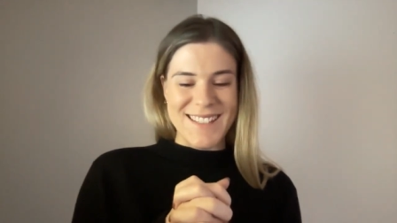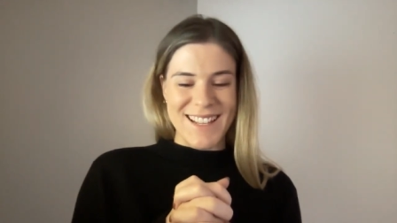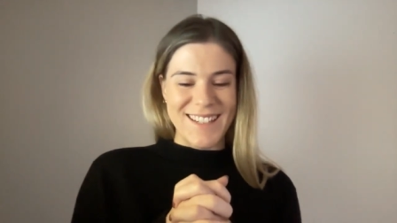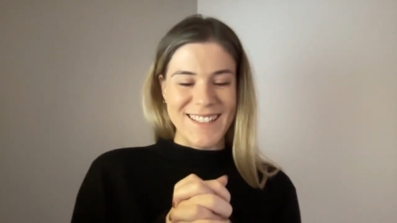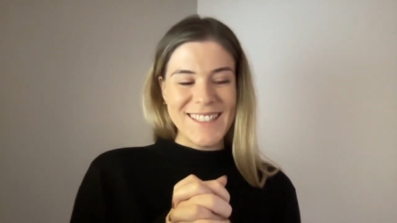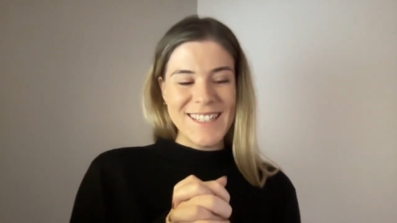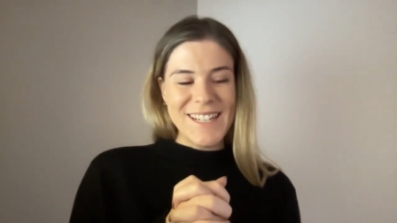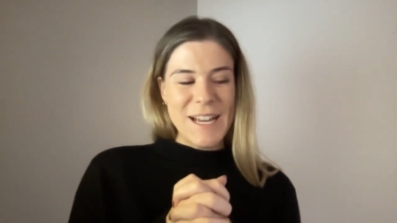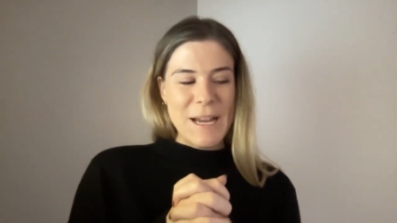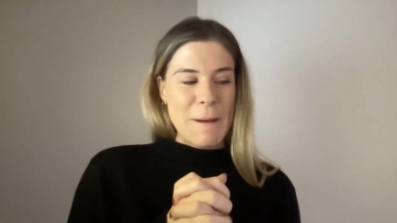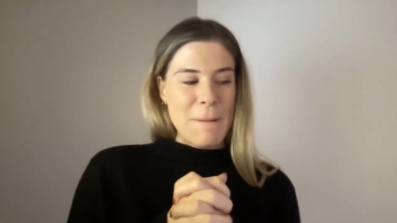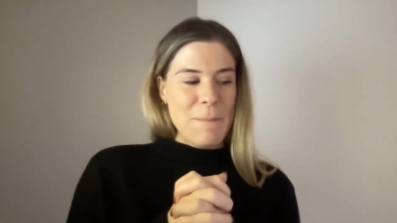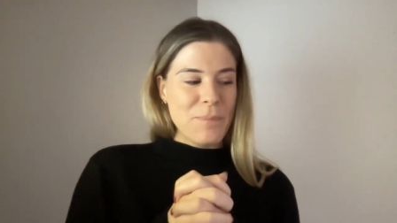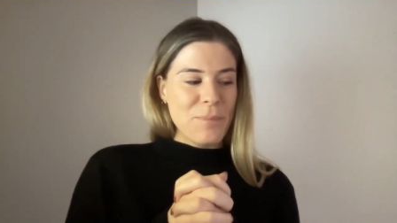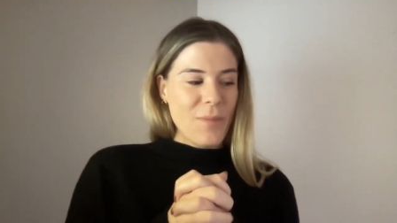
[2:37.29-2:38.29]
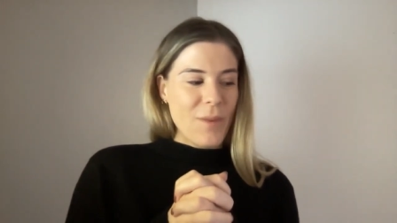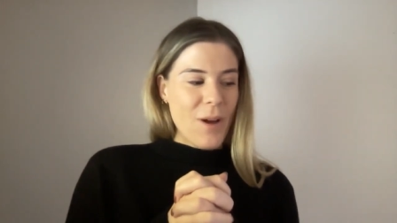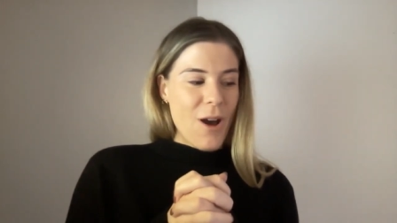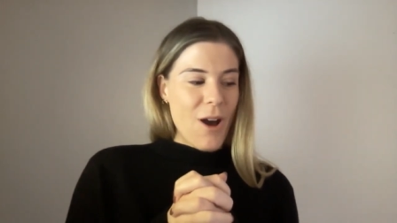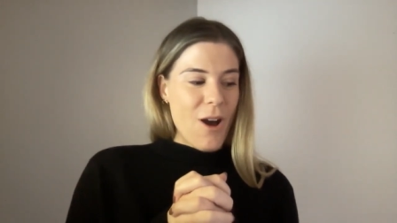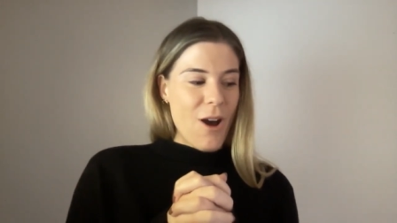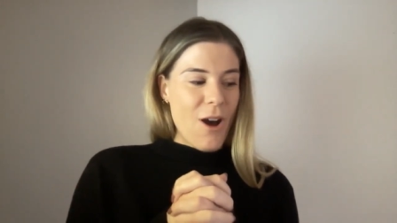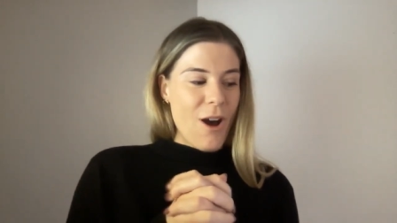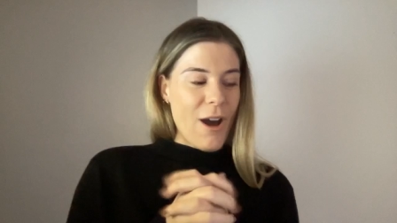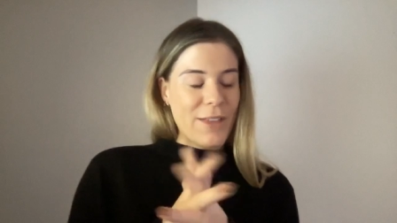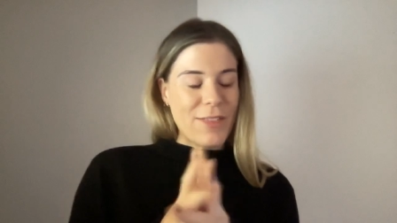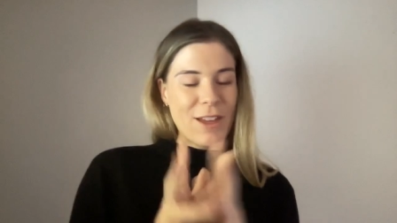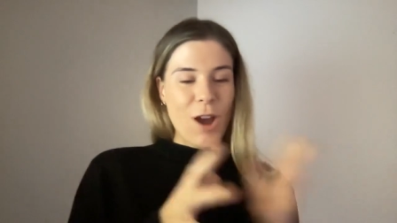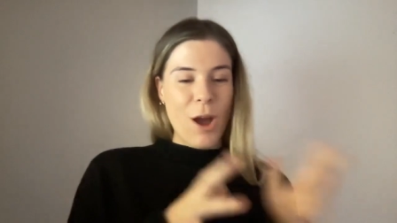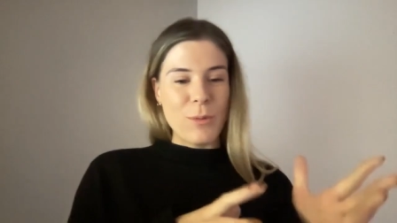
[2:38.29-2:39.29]
And I
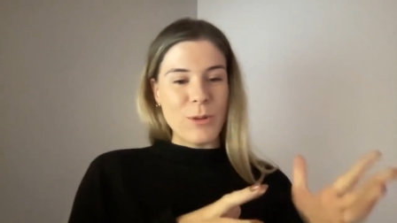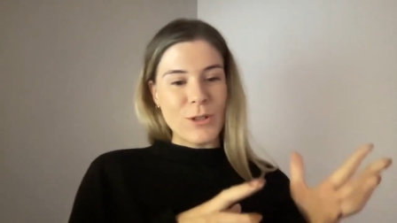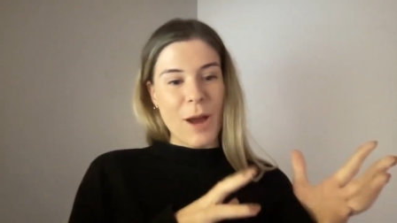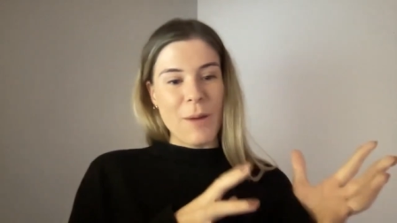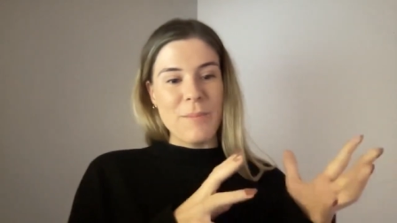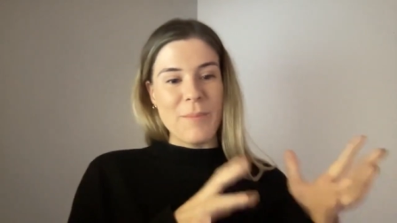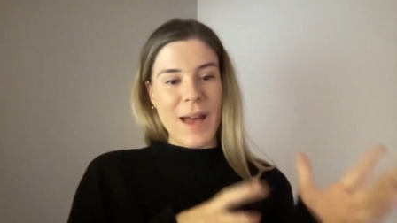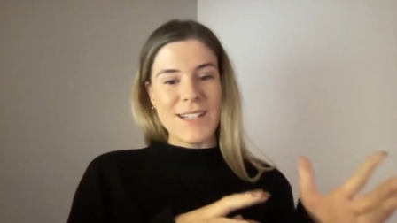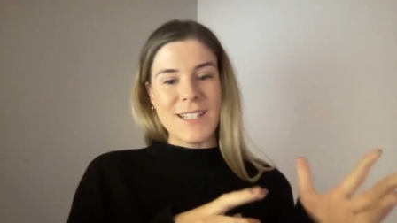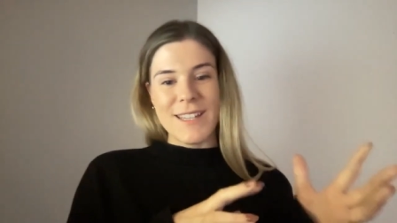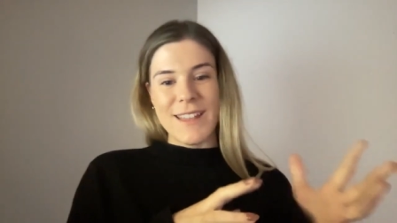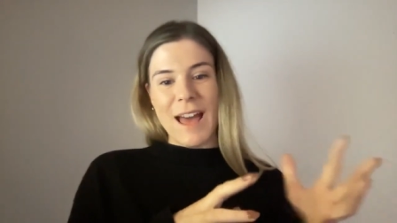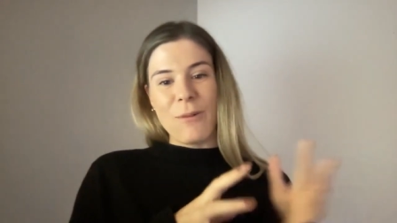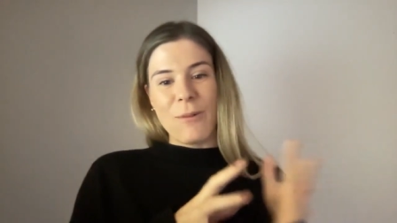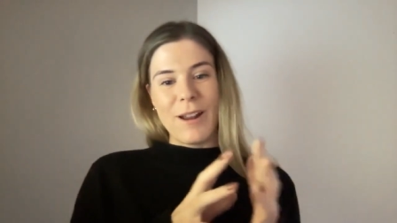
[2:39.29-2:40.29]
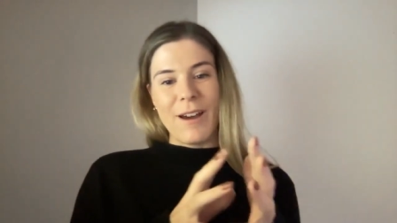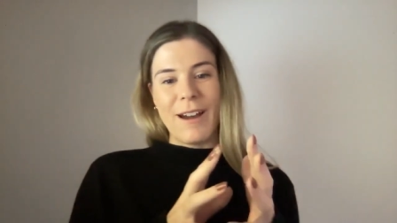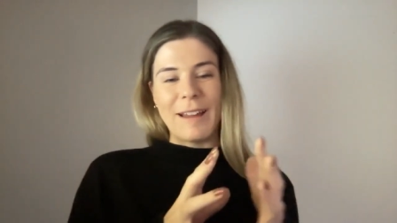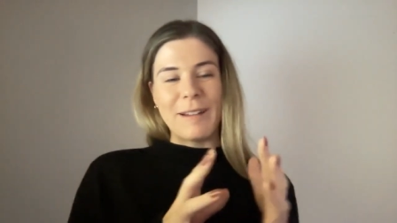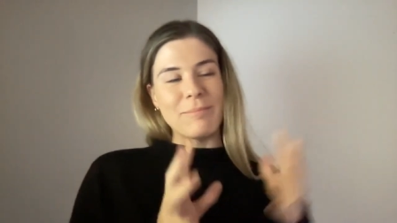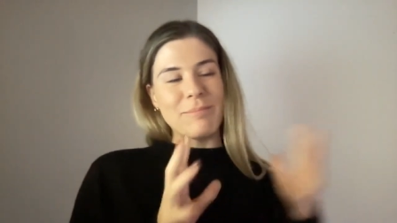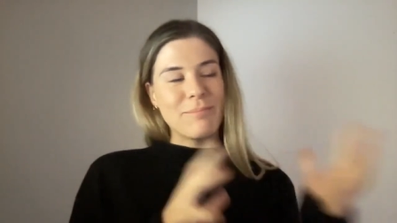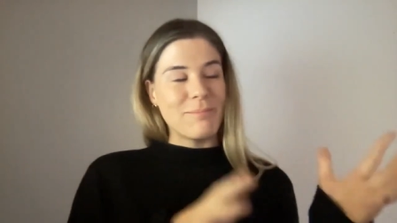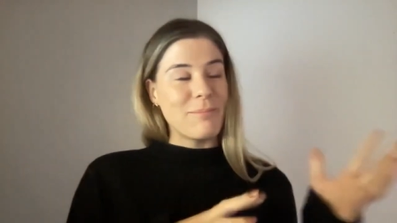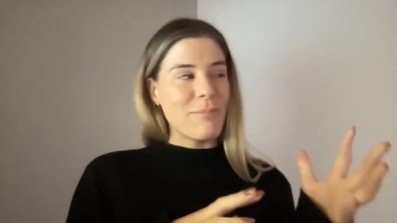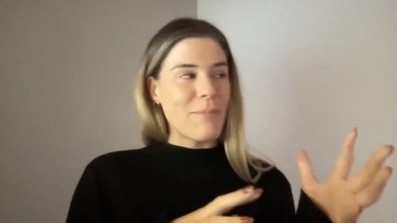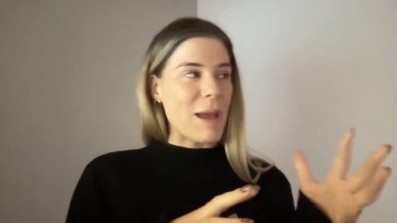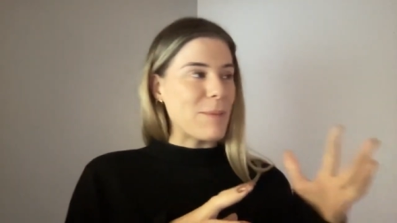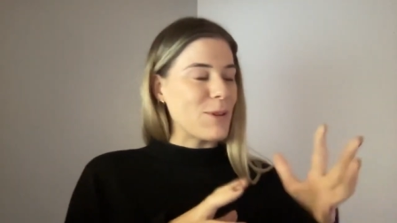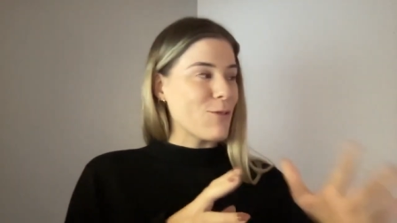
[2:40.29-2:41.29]
think I would come back to that when I
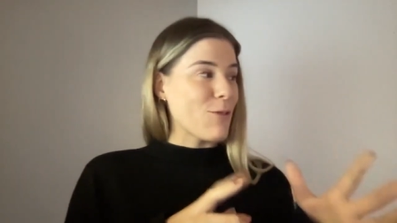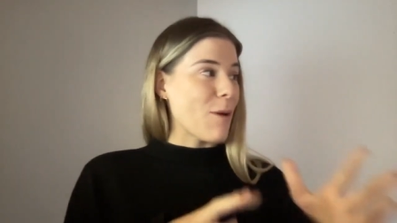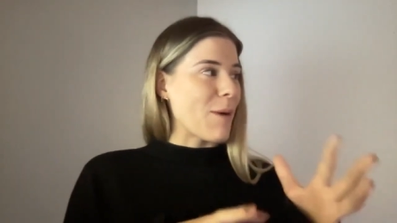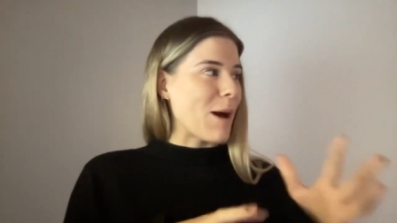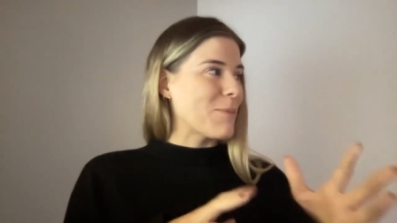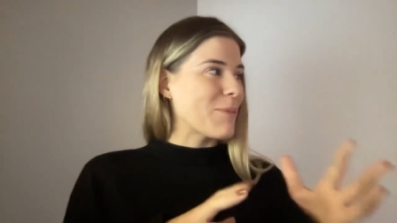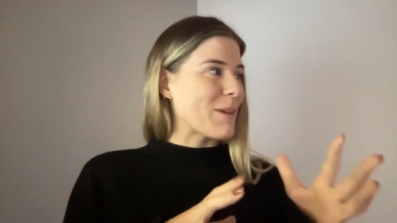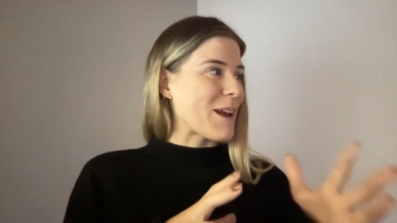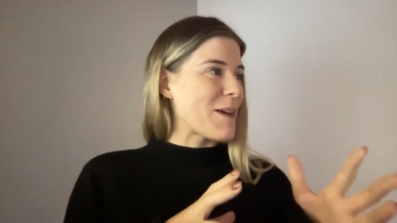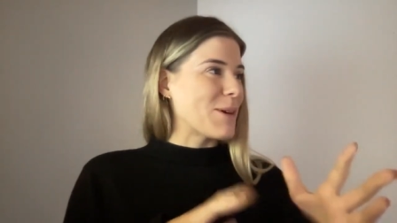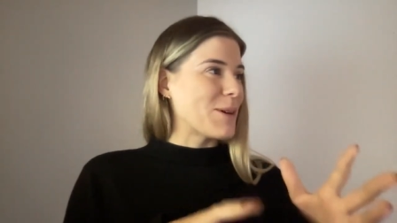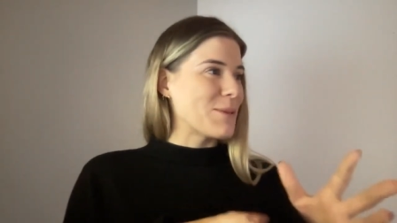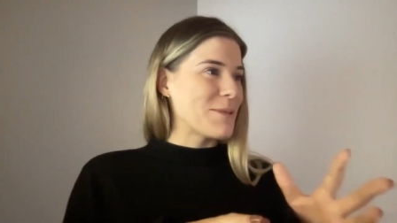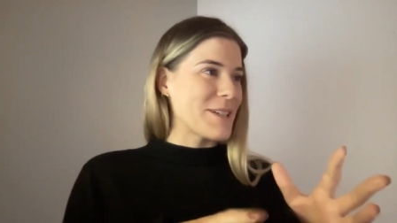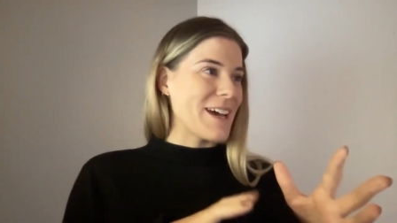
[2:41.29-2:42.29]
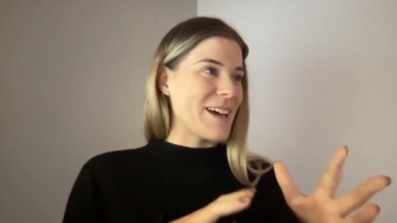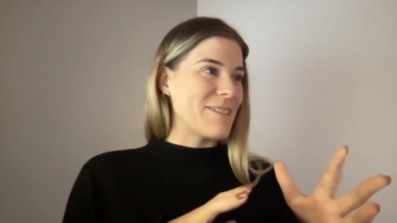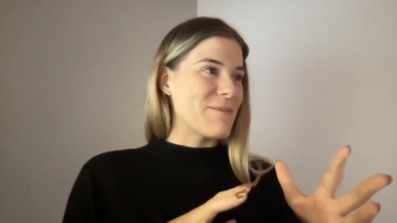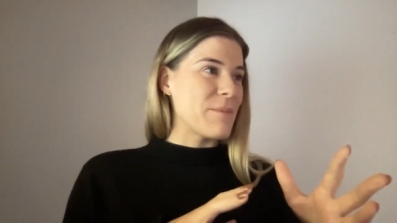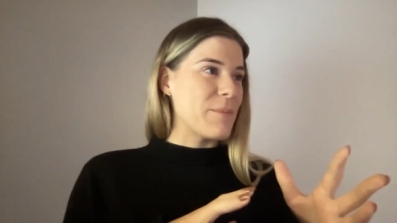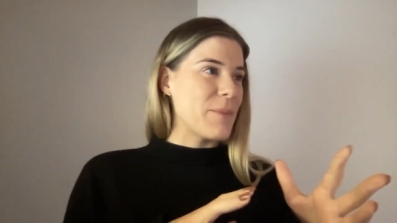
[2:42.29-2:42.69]
maybe grow up when I'm older,